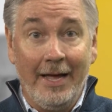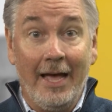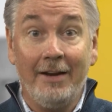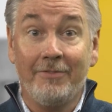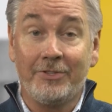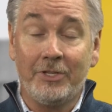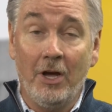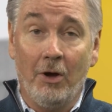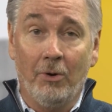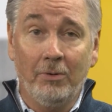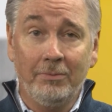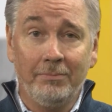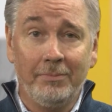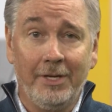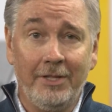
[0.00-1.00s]
And if
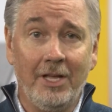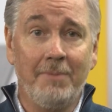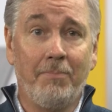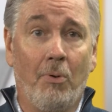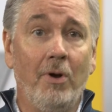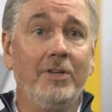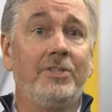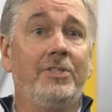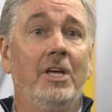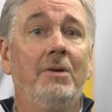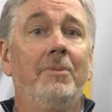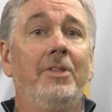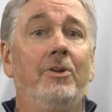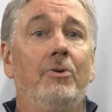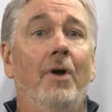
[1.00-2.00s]
so, he then points them
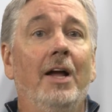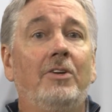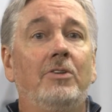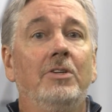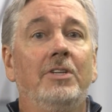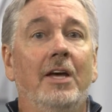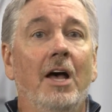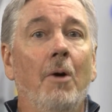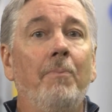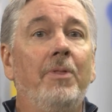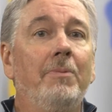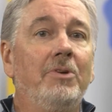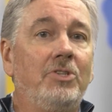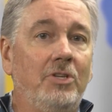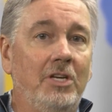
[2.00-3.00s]
in the direction to help
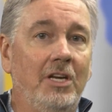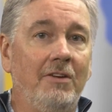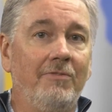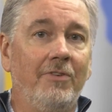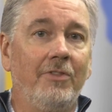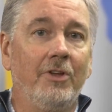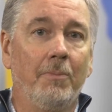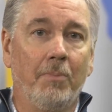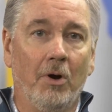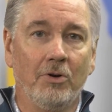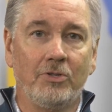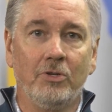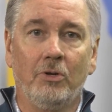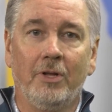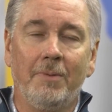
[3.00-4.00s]
them achieve their
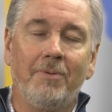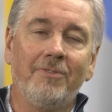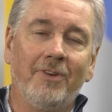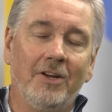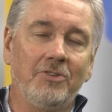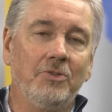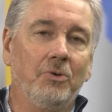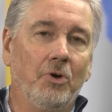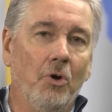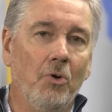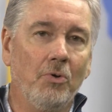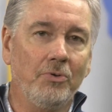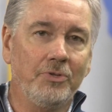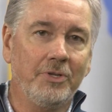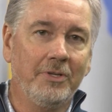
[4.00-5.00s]
personal and professional
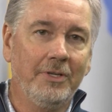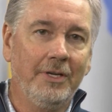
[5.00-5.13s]
goals.